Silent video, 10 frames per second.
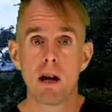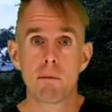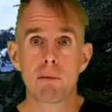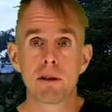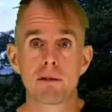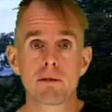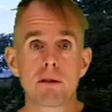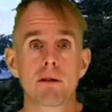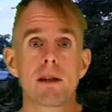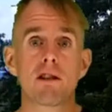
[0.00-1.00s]
but
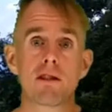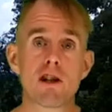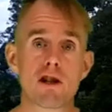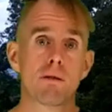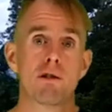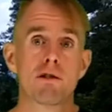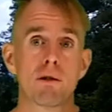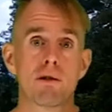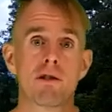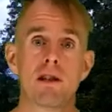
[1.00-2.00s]
the extensional
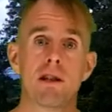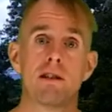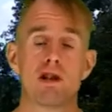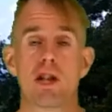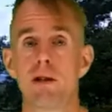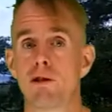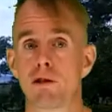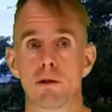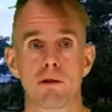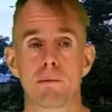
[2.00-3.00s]
viscosity and the shear
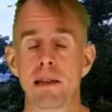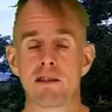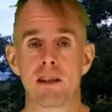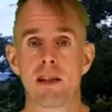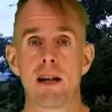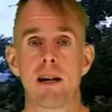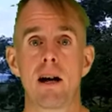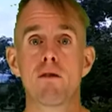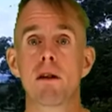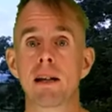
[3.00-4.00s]
viscosity
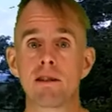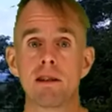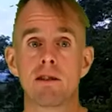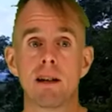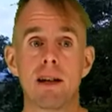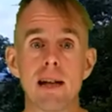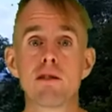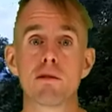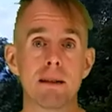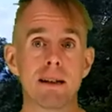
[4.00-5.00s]
are related
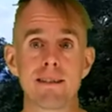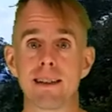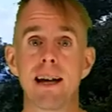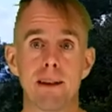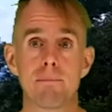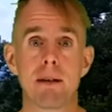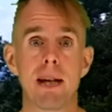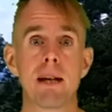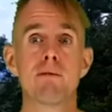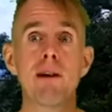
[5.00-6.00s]
intimately together
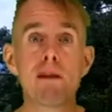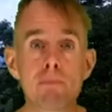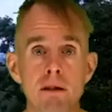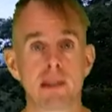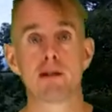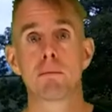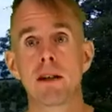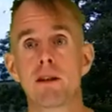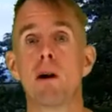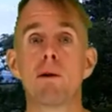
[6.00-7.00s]
in a very predictable
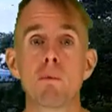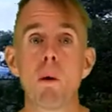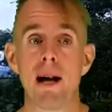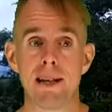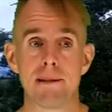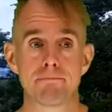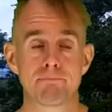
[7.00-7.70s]
and known way.